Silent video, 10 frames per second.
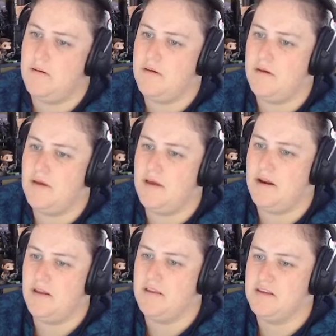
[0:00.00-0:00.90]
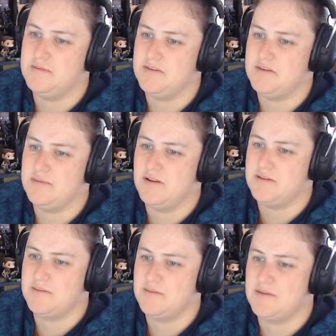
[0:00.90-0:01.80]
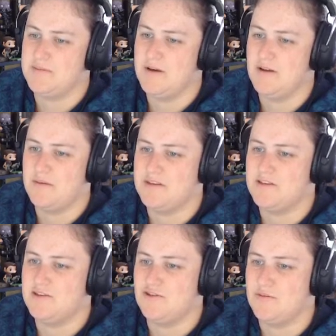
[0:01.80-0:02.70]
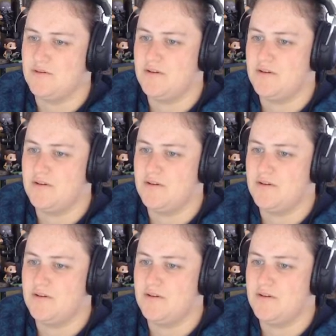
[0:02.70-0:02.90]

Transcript: I don't know. This might look a bit stupid.